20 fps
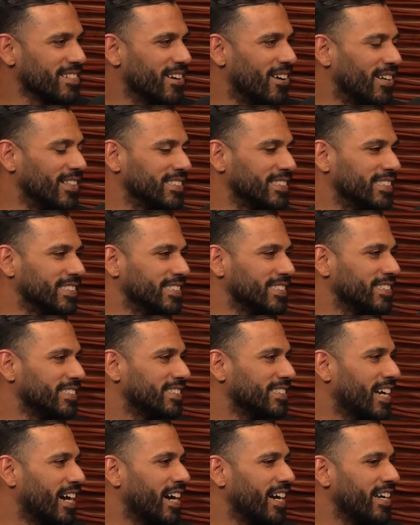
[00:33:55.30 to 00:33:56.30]

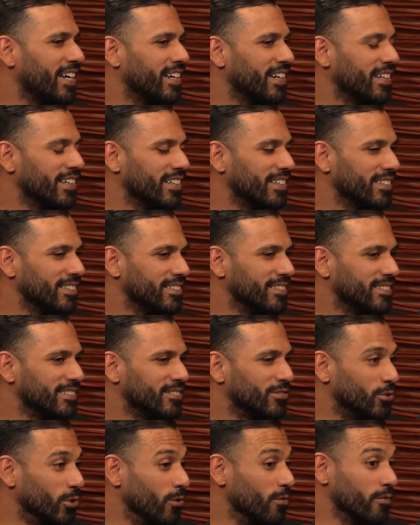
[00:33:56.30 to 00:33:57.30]
Austin. I
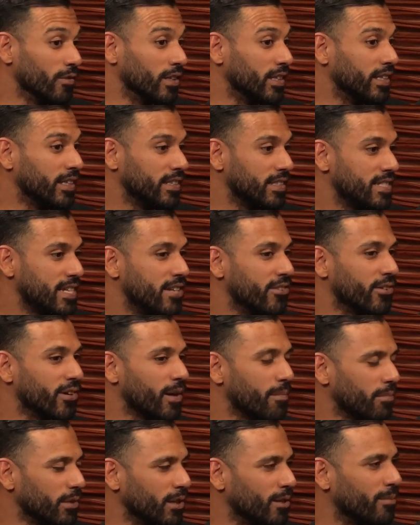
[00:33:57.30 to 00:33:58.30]
truthfully tear
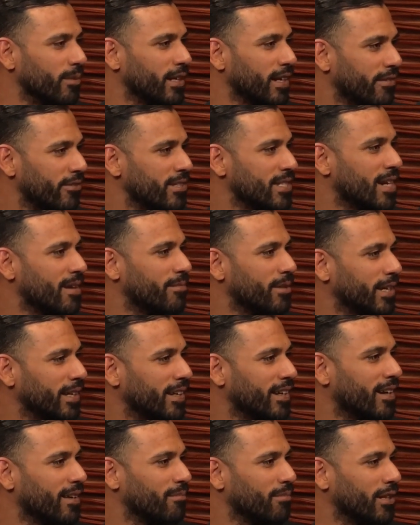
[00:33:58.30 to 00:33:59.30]
up a little bit every time I get
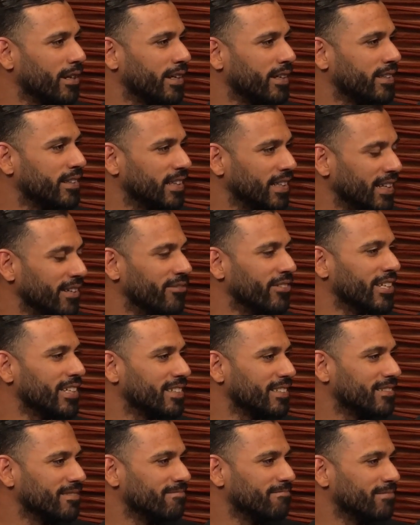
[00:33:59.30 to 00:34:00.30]
on a plane leaving
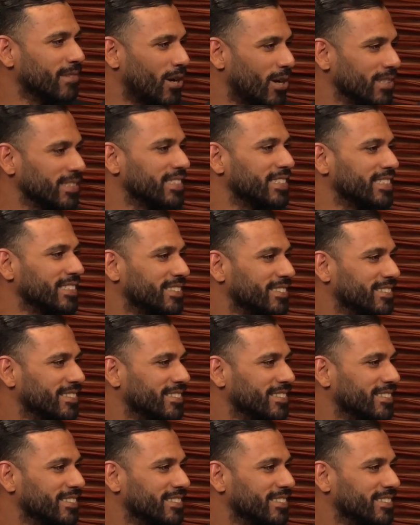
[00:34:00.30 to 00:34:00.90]
Austin.